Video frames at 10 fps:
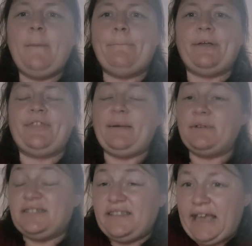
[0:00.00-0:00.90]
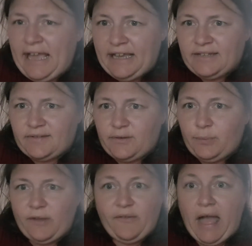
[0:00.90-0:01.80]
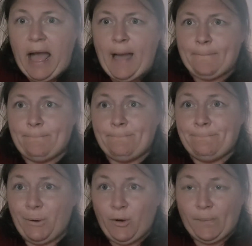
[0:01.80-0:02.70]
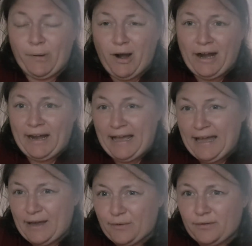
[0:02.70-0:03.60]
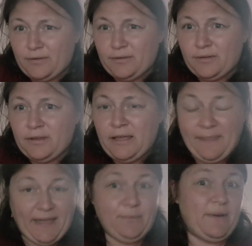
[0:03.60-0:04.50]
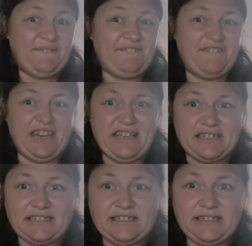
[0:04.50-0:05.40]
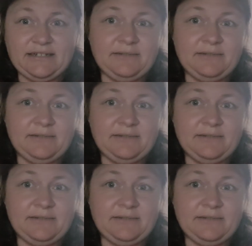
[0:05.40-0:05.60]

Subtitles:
But that wasn't the end with poor Brian Howe. They weren't finished.